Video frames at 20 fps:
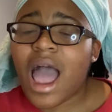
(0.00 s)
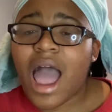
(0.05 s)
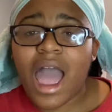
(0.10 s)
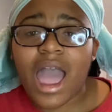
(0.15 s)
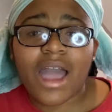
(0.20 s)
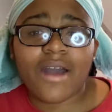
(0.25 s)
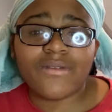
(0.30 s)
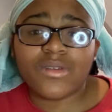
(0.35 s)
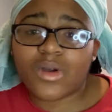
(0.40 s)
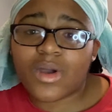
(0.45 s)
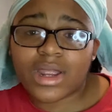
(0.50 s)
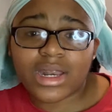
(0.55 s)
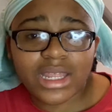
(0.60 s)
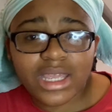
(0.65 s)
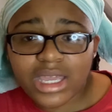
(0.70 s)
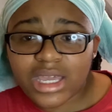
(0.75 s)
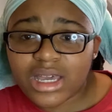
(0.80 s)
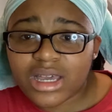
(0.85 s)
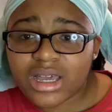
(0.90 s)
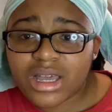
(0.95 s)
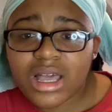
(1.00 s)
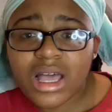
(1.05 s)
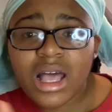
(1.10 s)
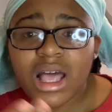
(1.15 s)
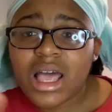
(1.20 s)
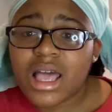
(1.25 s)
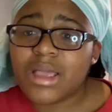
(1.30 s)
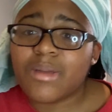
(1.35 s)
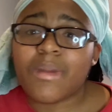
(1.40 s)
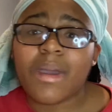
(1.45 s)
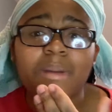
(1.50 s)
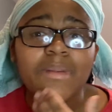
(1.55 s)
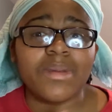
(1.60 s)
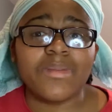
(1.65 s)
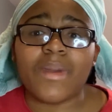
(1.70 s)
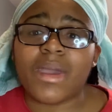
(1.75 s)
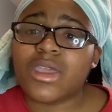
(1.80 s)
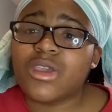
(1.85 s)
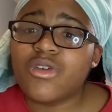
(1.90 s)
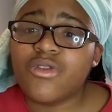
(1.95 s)
I have no idea. It may
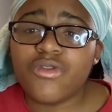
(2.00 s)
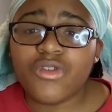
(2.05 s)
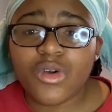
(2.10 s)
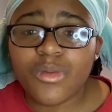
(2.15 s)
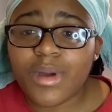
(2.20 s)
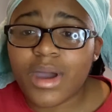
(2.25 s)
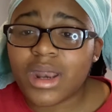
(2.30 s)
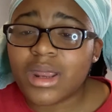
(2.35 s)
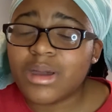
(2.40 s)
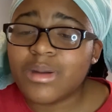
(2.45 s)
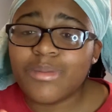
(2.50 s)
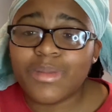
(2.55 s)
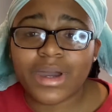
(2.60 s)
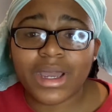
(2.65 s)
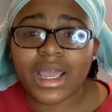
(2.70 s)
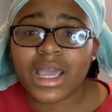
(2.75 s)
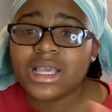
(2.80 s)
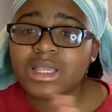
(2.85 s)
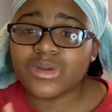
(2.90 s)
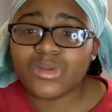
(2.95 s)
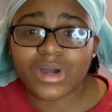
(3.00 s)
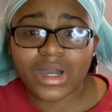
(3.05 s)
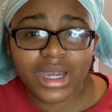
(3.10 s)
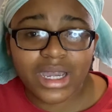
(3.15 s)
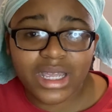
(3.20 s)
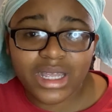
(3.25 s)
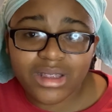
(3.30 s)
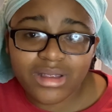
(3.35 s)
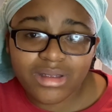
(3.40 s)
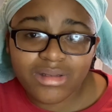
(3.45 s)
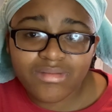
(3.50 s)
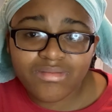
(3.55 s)
make you feel better, but guess what?